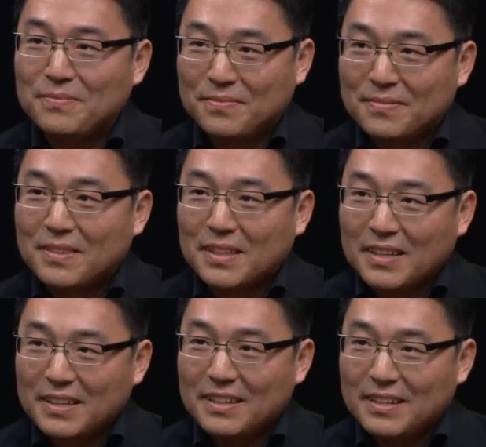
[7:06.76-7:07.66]

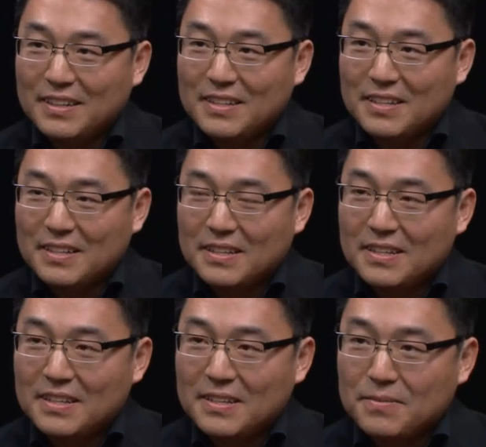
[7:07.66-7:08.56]
Okay. So
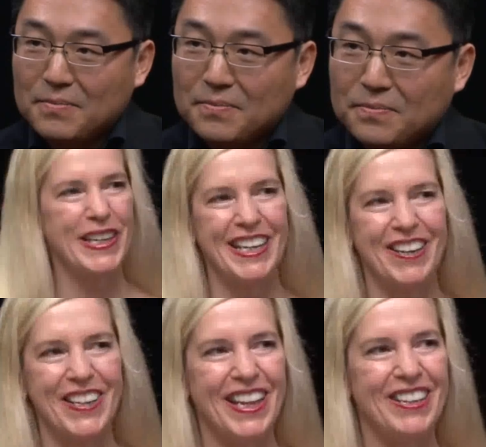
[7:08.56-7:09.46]
what about Xiaomi?
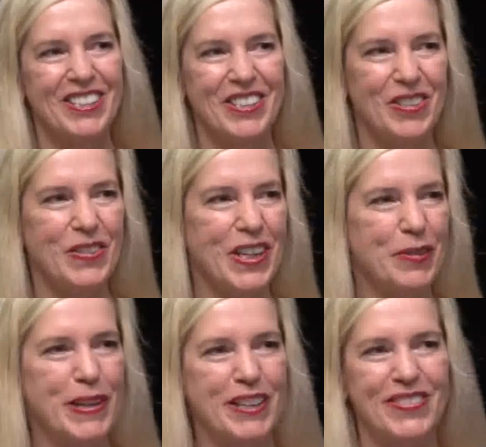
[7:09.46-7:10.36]
Are they also going
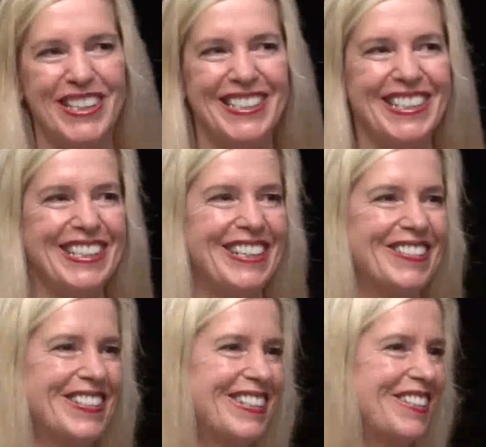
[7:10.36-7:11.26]
to be investing
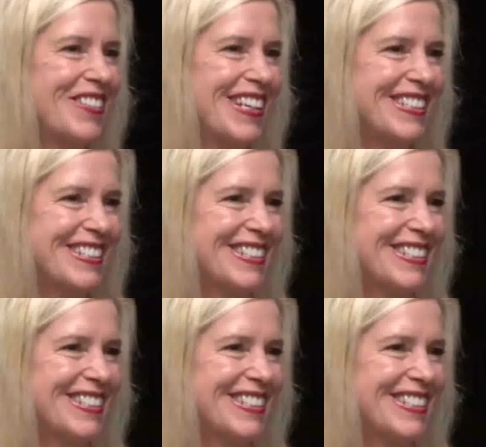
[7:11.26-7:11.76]
here in the U.S.?